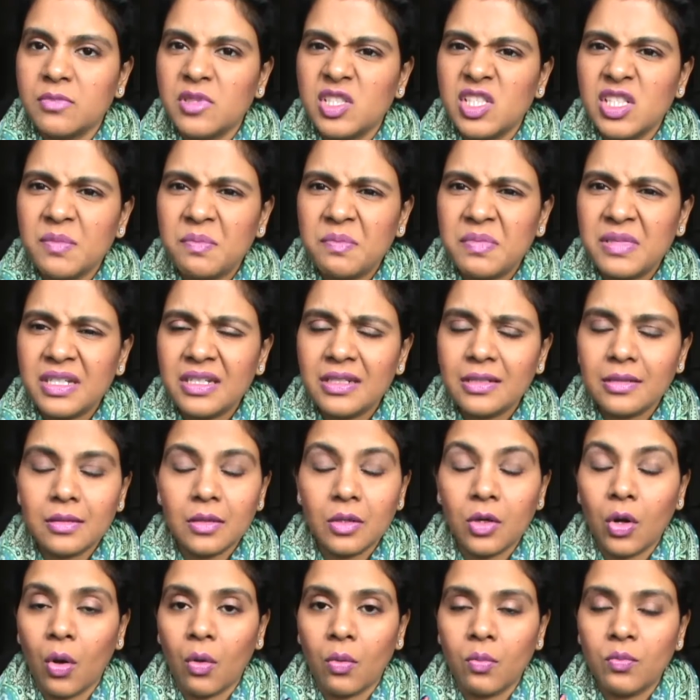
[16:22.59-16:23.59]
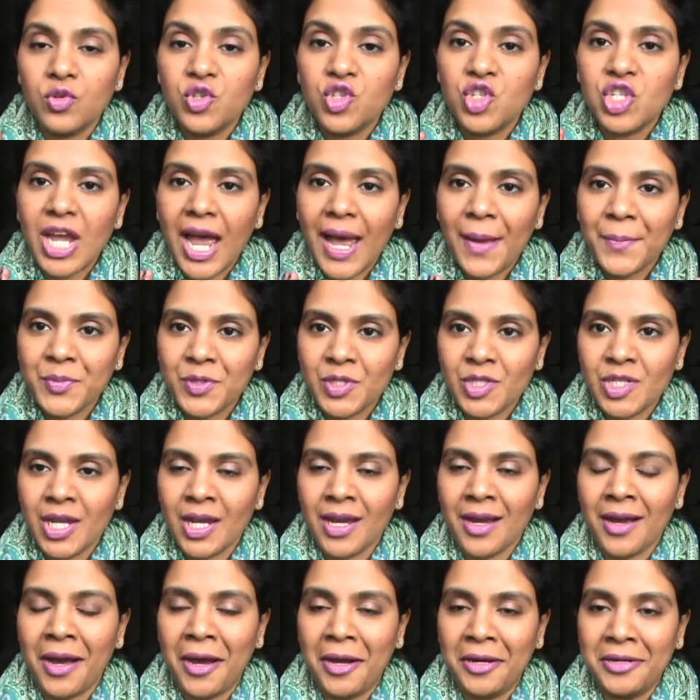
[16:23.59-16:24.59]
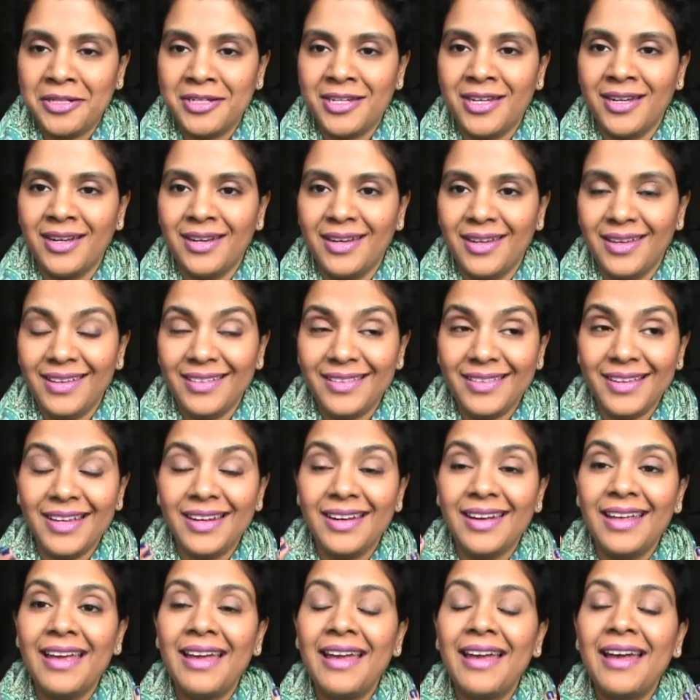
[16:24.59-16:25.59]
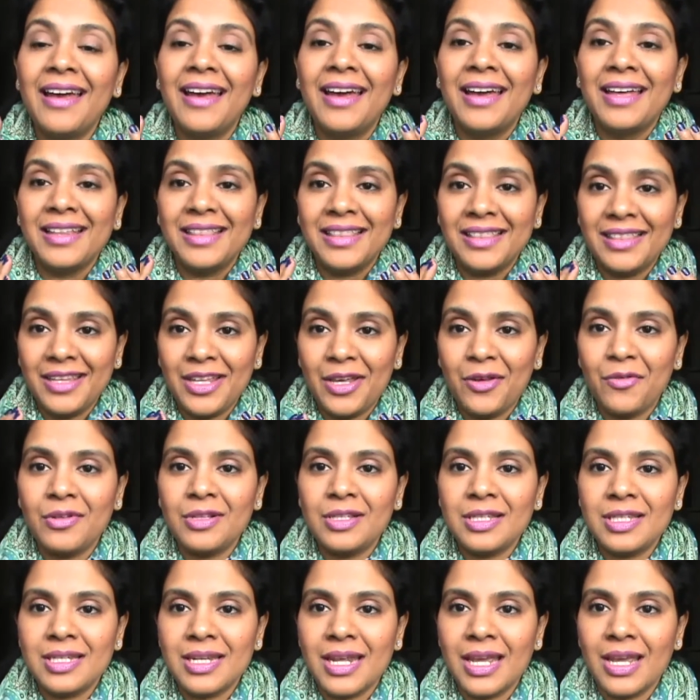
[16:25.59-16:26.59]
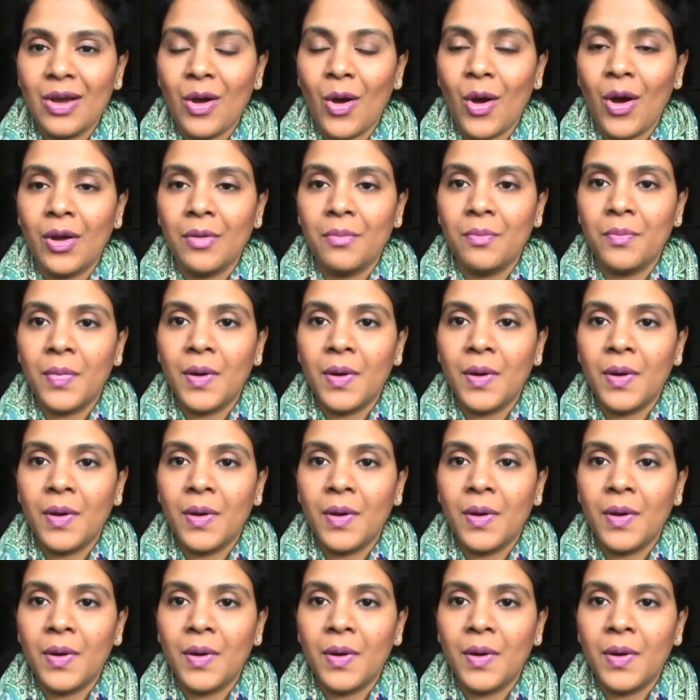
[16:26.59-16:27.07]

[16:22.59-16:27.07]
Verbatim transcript: chipstick, no, chapstick underneath it, they will stay on.